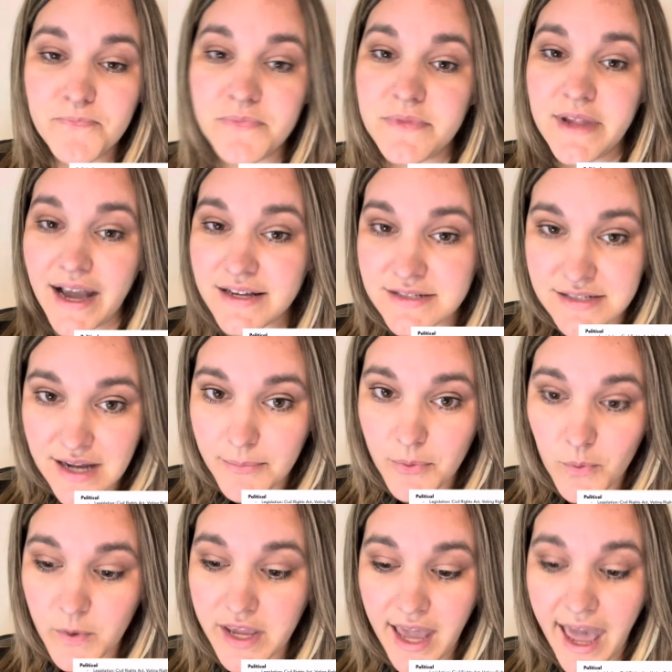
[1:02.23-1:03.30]
Next up,
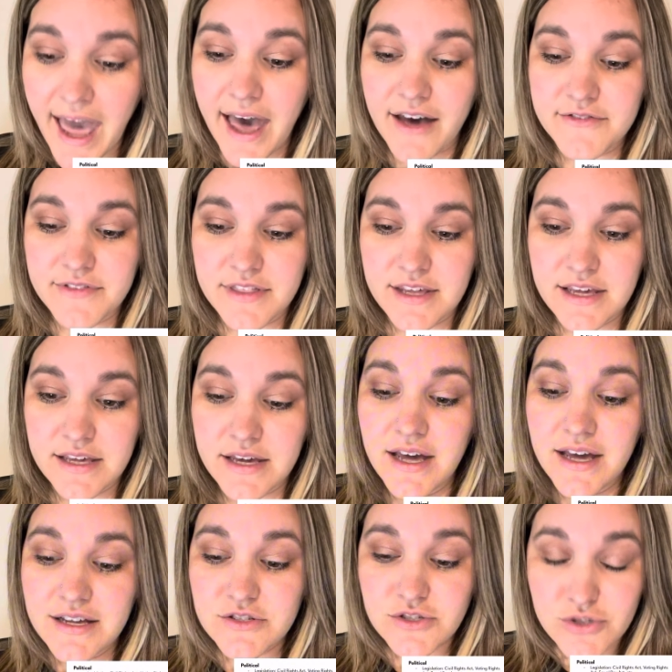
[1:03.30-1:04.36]
we have the
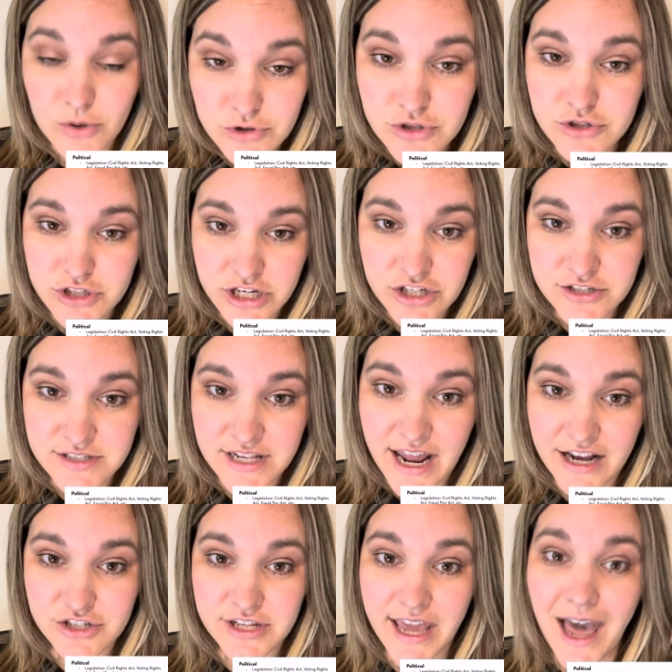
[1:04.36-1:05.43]
social changes that
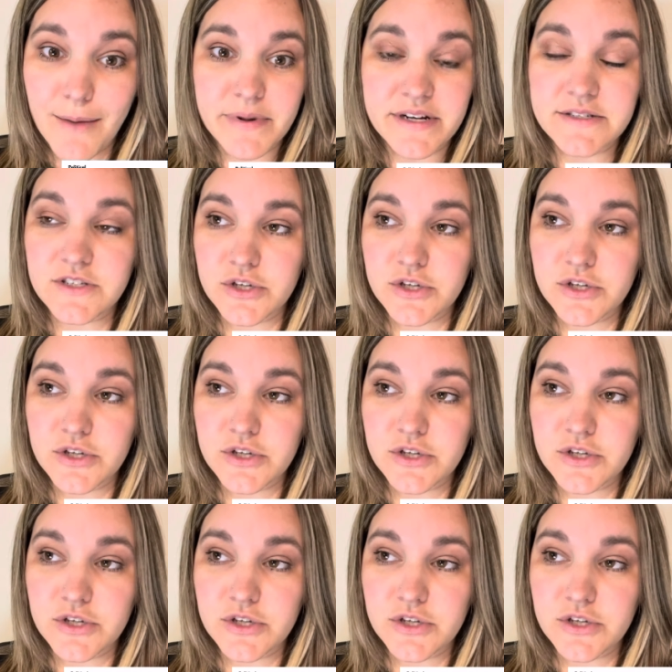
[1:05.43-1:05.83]
actually happened.